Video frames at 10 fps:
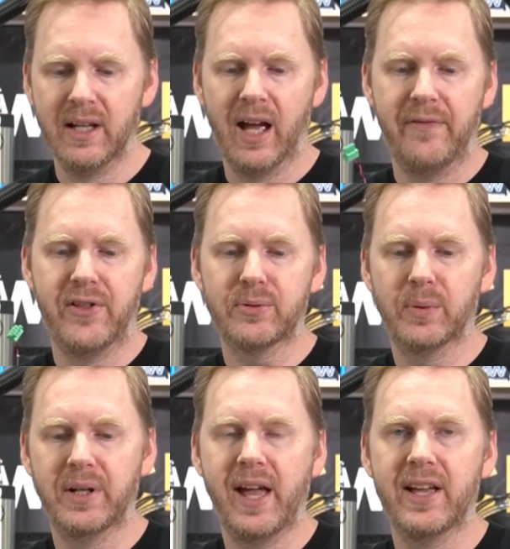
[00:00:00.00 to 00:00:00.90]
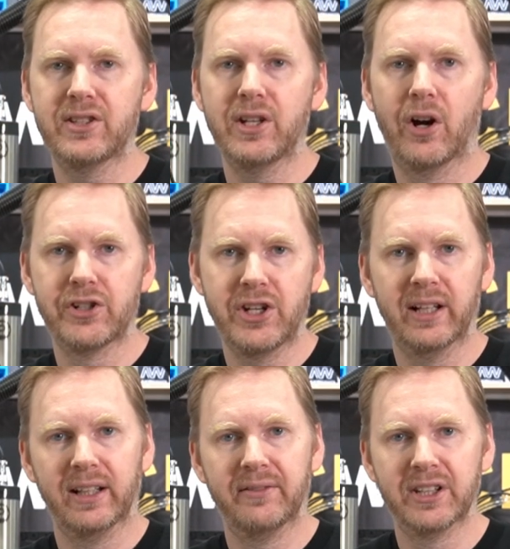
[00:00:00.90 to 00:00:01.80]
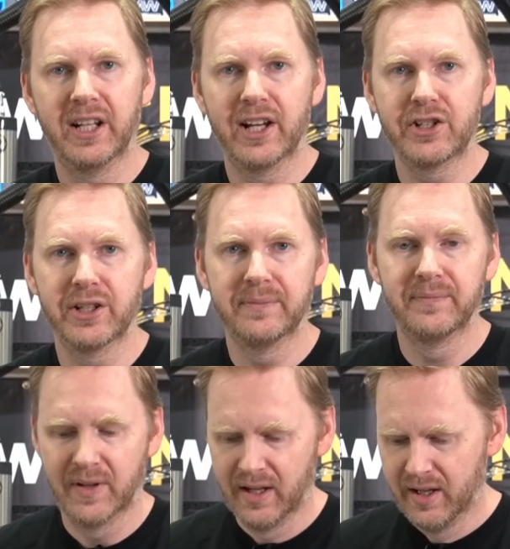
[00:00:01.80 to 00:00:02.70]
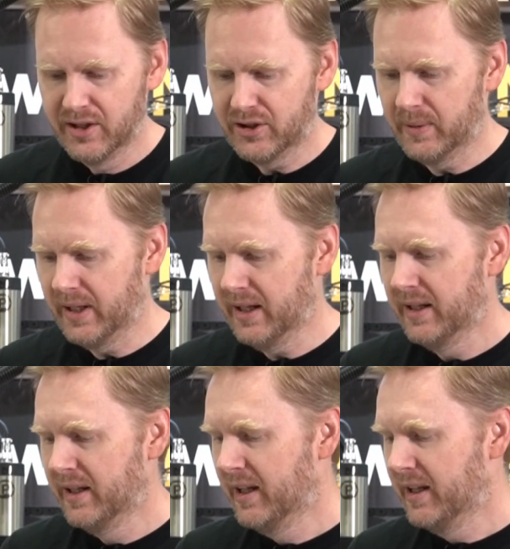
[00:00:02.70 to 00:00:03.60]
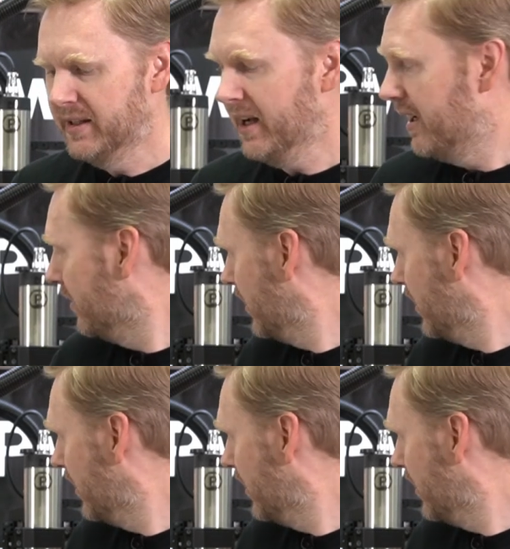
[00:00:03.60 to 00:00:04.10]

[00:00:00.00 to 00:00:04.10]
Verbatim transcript: and this one has the R J eleven connection. So, uh, yeah.